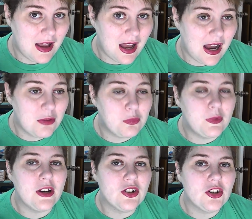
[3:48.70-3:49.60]
I
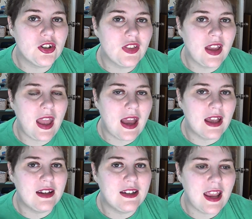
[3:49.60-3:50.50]
wish they had
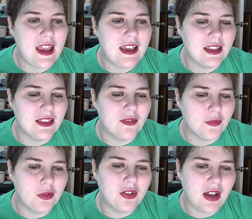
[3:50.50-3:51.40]
taken the
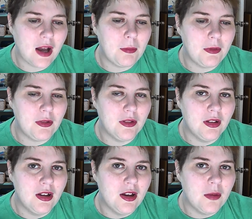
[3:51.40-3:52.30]
first couple
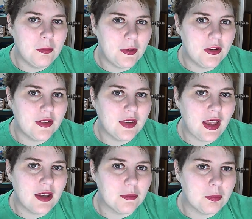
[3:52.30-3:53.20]
books
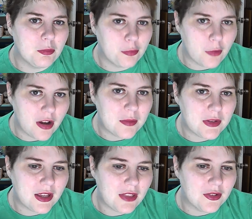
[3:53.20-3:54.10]
and brought them
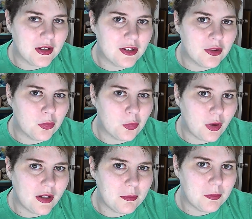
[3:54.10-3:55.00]
together into
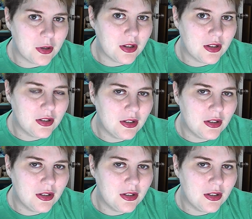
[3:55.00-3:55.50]
one book